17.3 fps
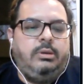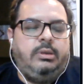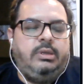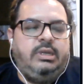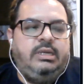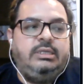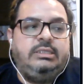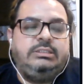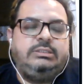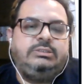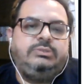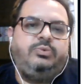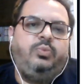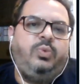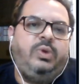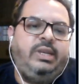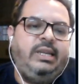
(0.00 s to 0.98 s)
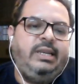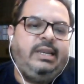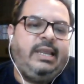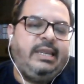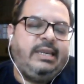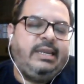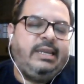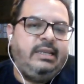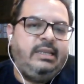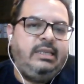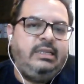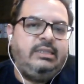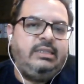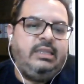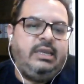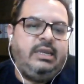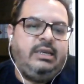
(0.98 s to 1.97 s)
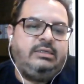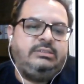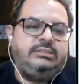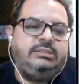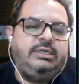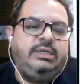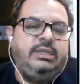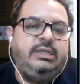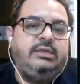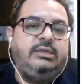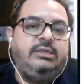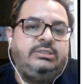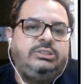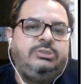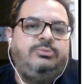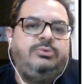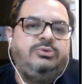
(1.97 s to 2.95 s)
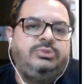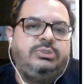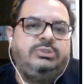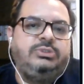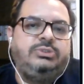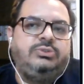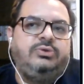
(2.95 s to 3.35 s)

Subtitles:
it is very likely that JDK distribution.